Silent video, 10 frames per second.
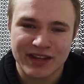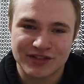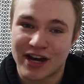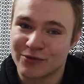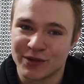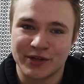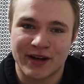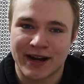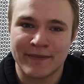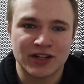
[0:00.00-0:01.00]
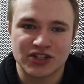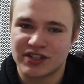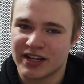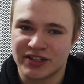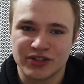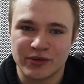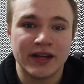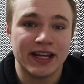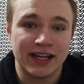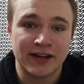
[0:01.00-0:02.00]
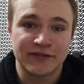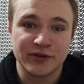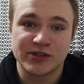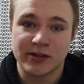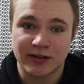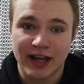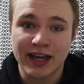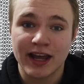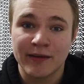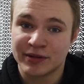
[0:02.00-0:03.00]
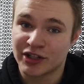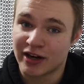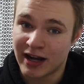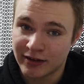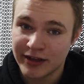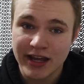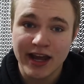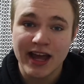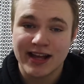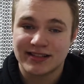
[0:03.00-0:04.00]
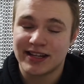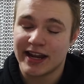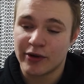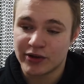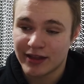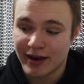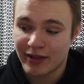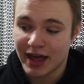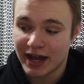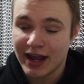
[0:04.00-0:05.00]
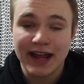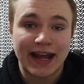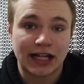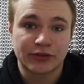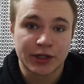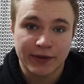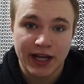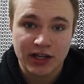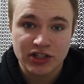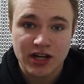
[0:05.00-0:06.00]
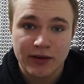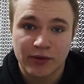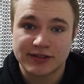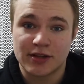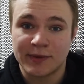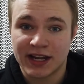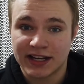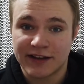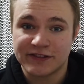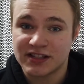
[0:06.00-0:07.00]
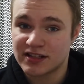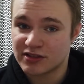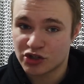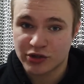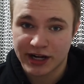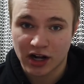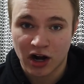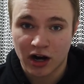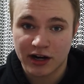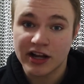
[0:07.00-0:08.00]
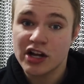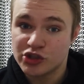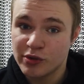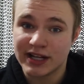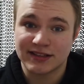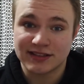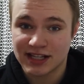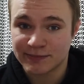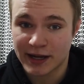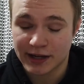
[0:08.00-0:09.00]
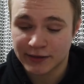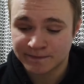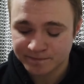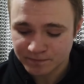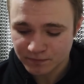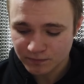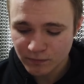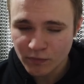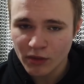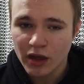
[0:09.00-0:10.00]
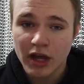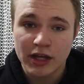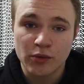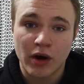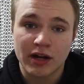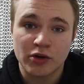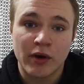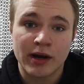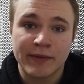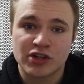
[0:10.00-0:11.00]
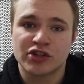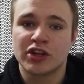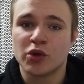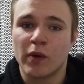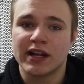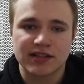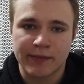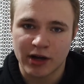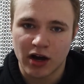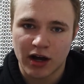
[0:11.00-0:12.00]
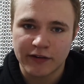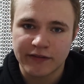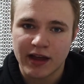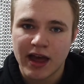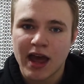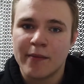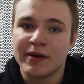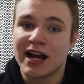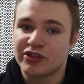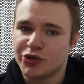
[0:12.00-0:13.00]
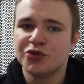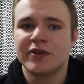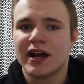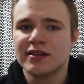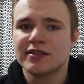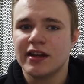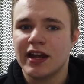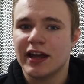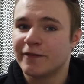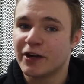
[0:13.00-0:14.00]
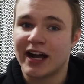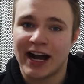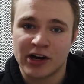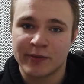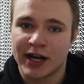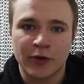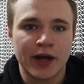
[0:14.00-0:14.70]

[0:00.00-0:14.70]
So I'd really recommend just sticking to eating foods that you like but they're healthy, sticking within that calorie range while still being in a deficit and still training hard to get the six-pack. You want to make sure that the weight is coming off, but not too fast. If you're at a higher body